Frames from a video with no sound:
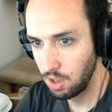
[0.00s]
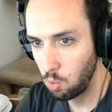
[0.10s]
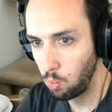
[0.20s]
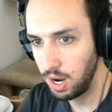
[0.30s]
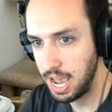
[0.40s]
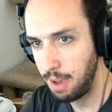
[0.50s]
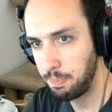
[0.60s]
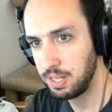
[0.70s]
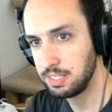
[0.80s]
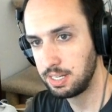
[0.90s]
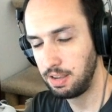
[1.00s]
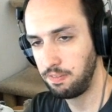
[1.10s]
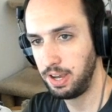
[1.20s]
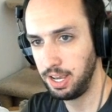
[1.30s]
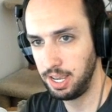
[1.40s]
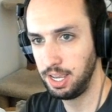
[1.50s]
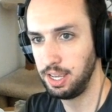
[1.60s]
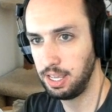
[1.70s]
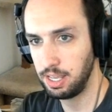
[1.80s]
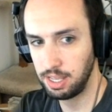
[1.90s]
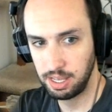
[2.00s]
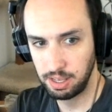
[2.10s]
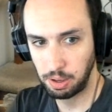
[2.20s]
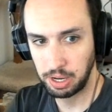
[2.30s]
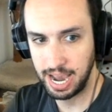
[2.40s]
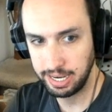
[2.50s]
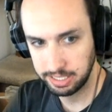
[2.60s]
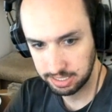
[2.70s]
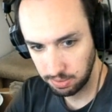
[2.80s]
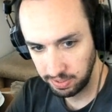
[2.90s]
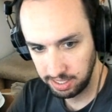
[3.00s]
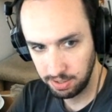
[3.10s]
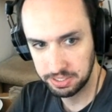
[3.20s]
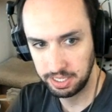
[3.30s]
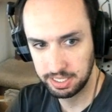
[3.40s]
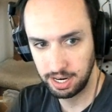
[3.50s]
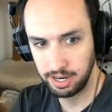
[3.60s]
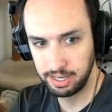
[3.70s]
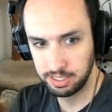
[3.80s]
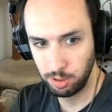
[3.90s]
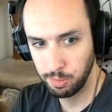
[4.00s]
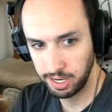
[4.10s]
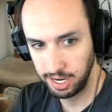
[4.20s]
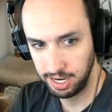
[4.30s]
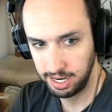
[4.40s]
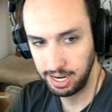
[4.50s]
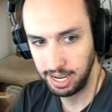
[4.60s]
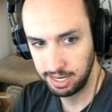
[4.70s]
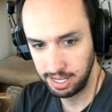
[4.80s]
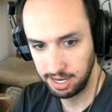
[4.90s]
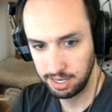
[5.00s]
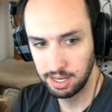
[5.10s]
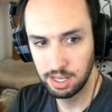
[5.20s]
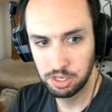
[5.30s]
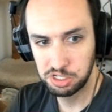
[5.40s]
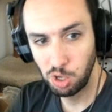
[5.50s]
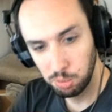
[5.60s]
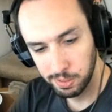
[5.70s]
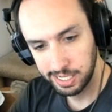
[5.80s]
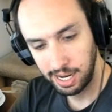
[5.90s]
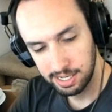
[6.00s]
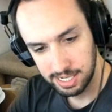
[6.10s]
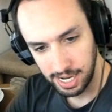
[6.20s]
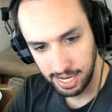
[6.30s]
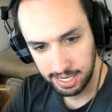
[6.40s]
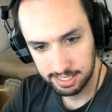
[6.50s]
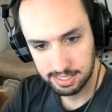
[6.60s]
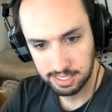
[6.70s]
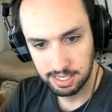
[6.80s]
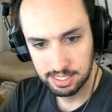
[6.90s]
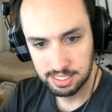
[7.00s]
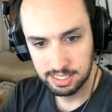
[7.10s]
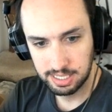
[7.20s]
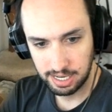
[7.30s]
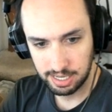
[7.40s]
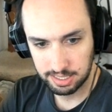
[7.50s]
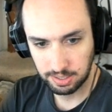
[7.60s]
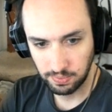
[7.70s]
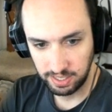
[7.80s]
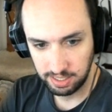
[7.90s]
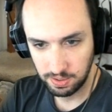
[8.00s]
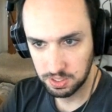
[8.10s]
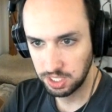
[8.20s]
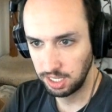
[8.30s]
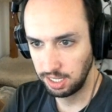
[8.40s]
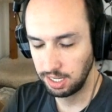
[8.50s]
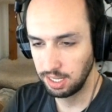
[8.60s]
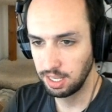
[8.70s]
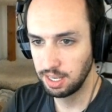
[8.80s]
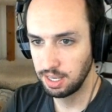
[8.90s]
what happens if I cast Green Yoshi targeting Toad Brigade and, and then Toad Brigade dies? Does Green Yoshi